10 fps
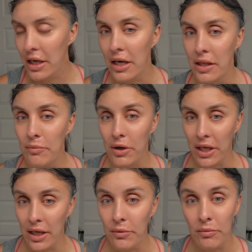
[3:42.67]
and then we're going to
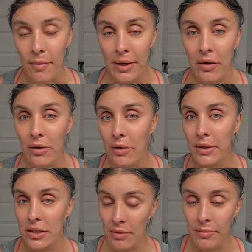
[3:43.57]
hit it with rubbing alcohol
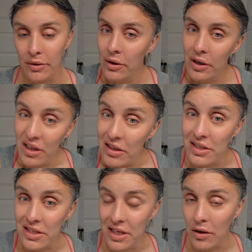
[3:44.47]
because remember, this
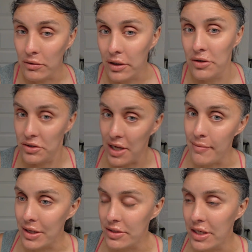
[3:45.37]
is a needle and you're
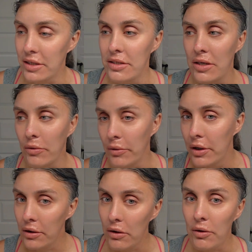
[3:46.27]
stabbing your skin, so
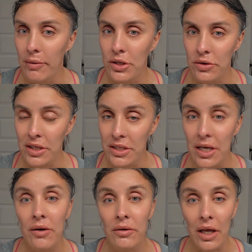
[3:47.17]
you want to make sure that it's
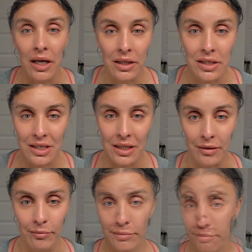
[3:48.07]
sterile and that it's clean.
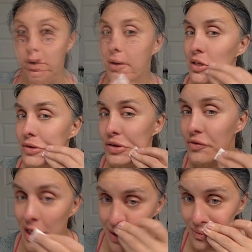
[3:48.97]
You definitely want to make sure that your
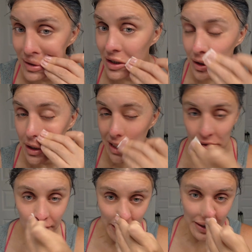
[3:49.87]
face is really good and
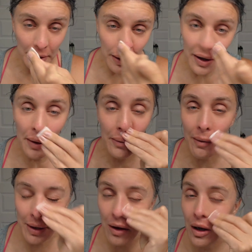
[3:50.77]
disinfected. The
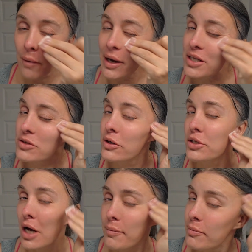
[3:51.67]
rubbing alcohol pads do a good
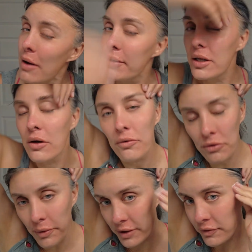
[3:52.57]
job. You're probably going to go through
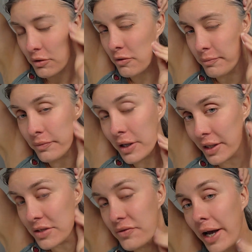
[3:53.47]
quite a few of them, and
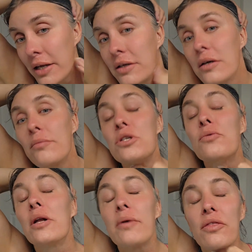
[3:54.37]
that's fine, but you
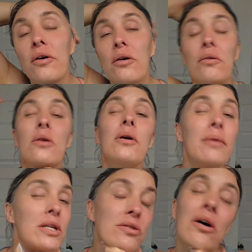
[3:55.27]
want to be thorough. You want to
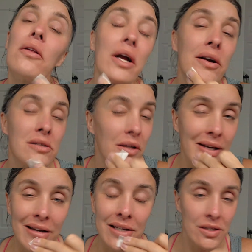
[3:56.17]
make sure that all the areas are
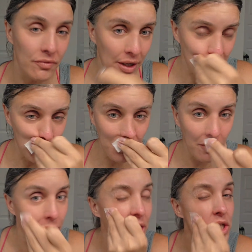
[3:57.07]
clean and disinfected before
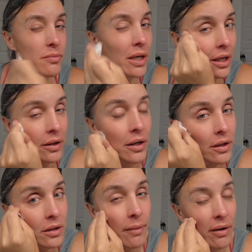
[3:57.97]
you actually begin
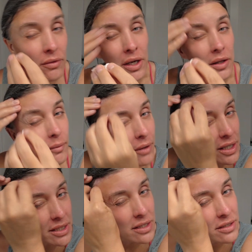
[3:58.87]
the microneedling
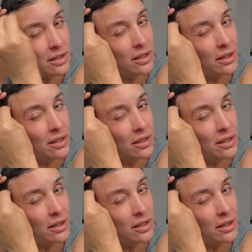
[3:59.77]
process.